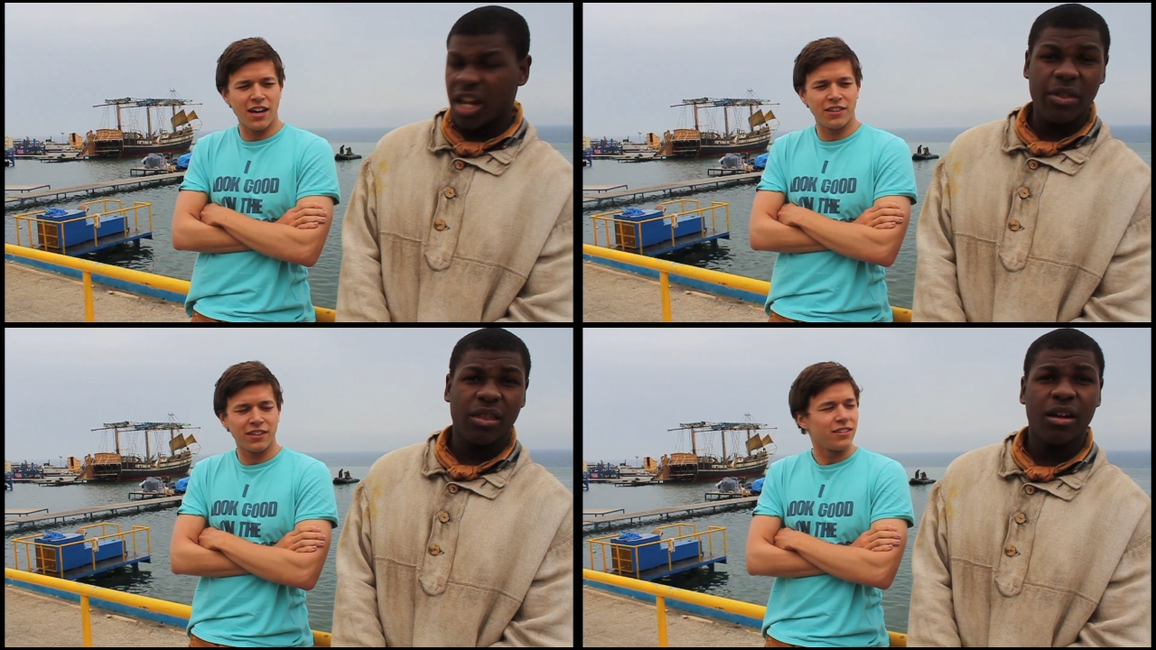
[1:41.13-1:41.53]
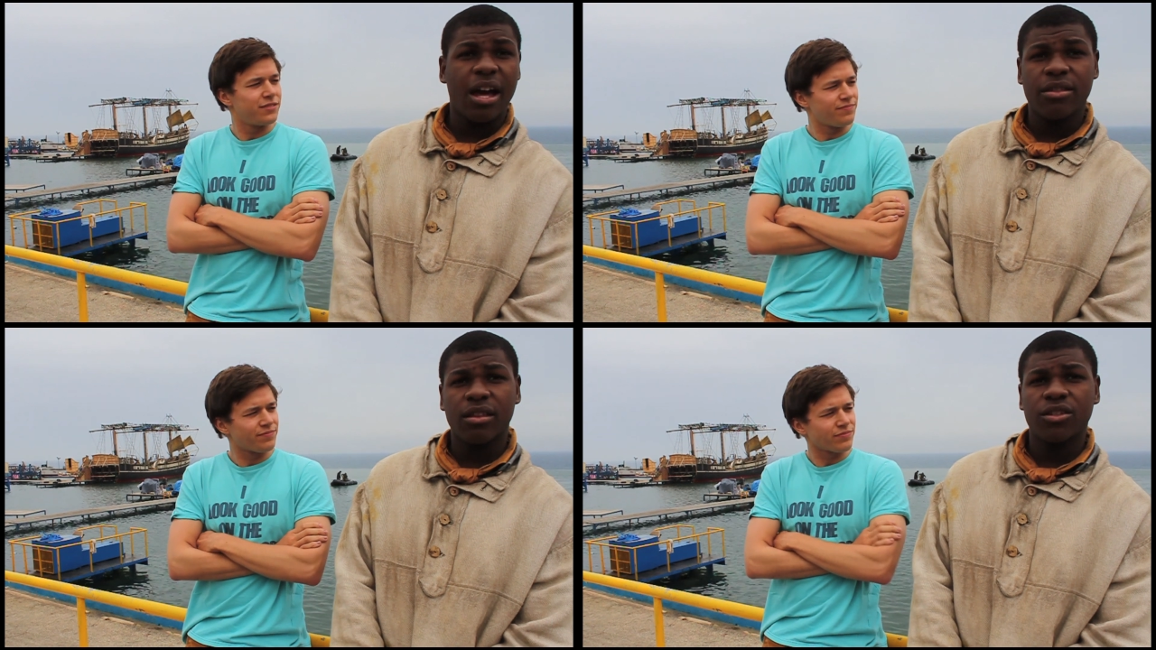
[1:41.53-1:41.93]
Speaker 1: think
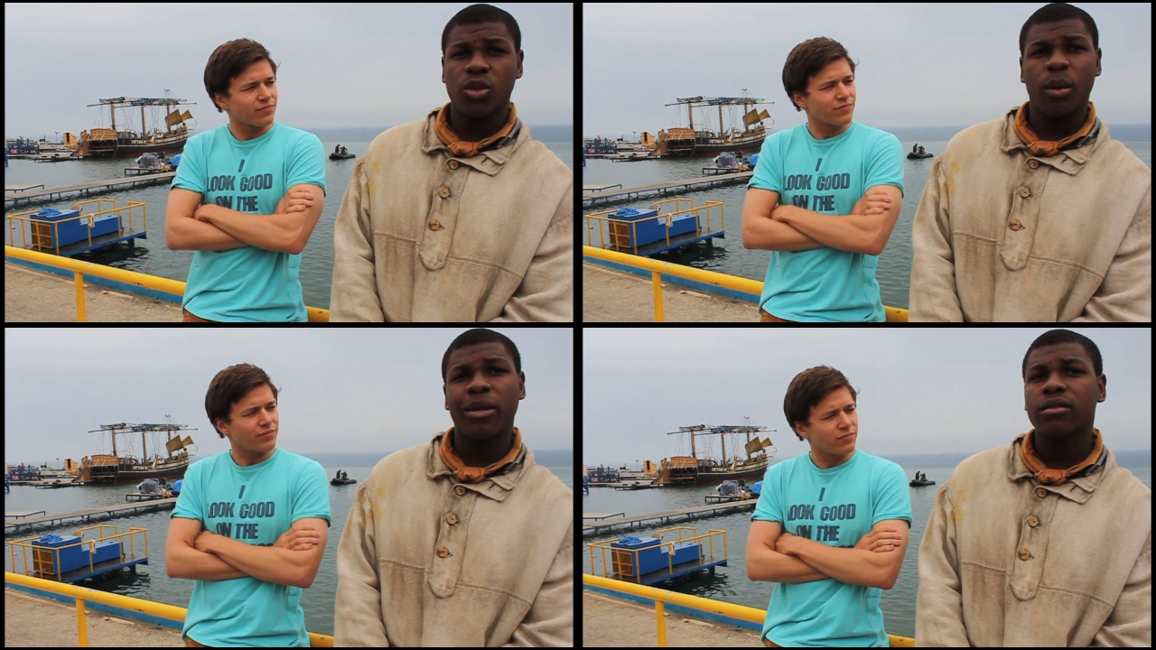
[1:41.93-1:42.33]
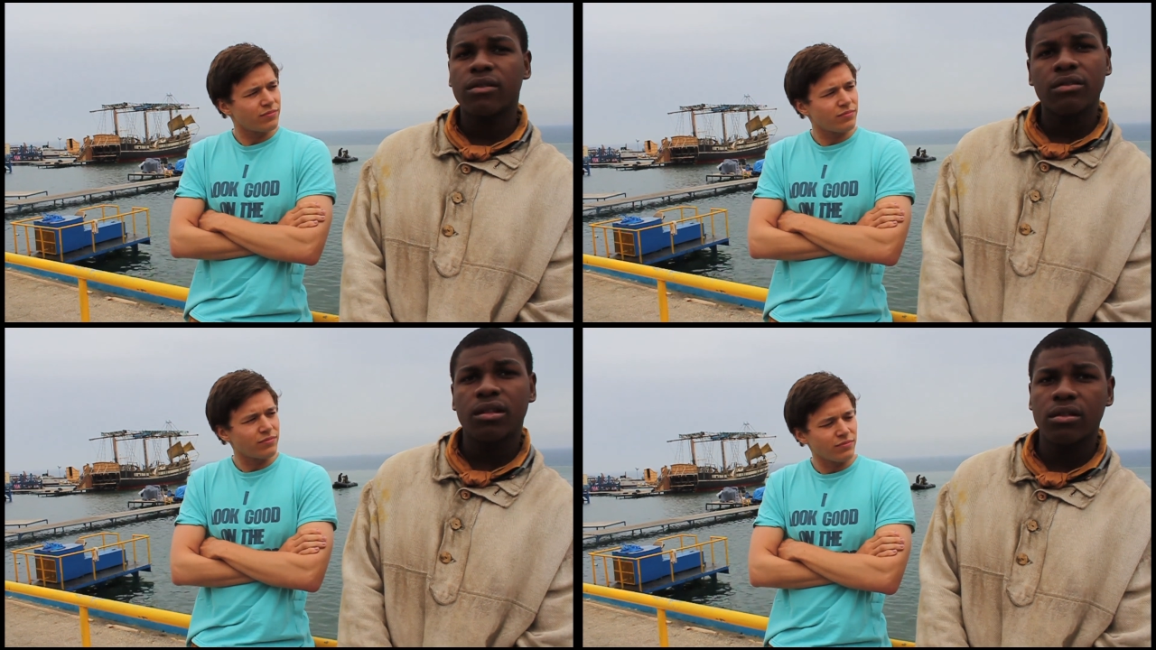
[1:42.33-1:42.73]
the swimming,
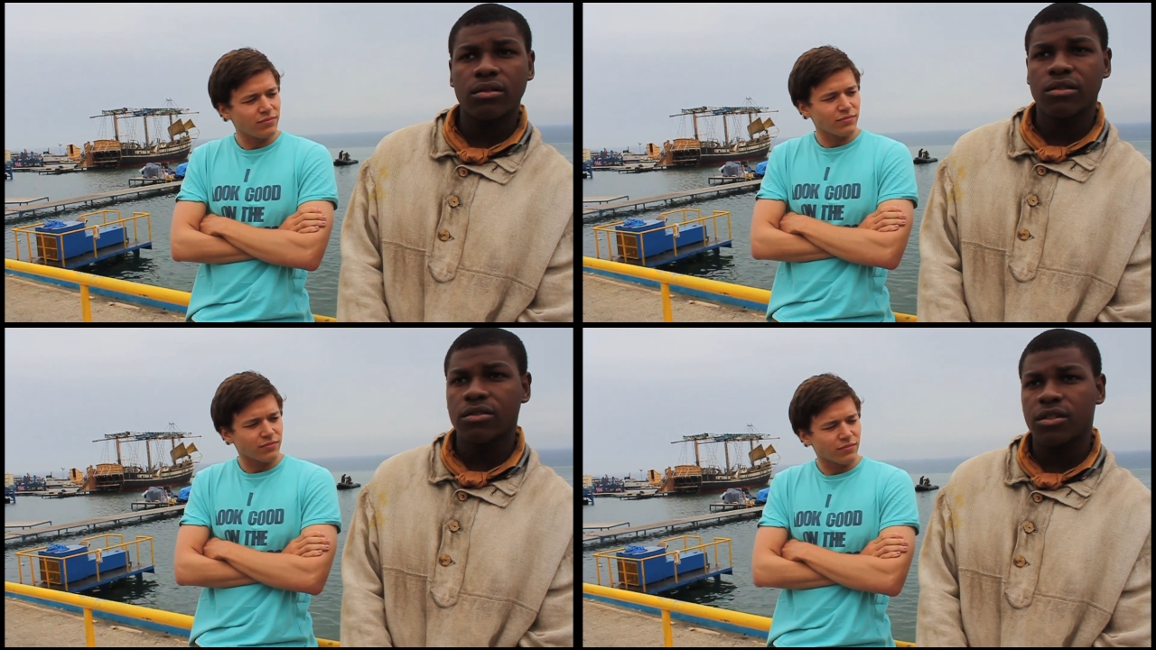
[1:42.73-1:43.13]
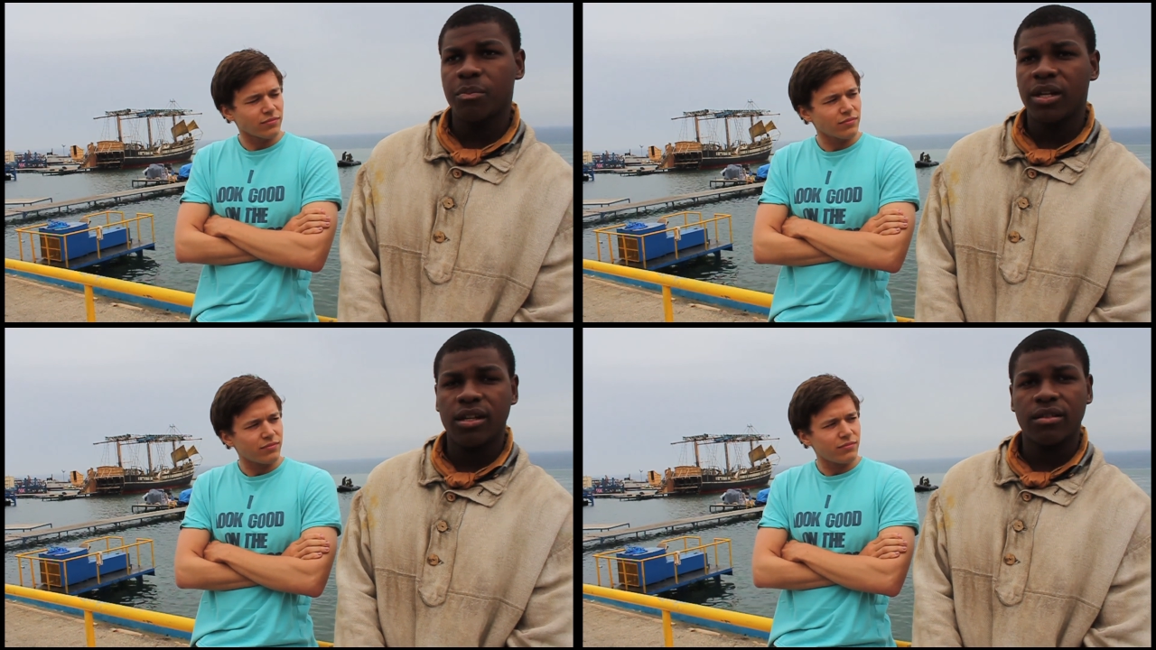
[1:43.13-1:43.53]
the just being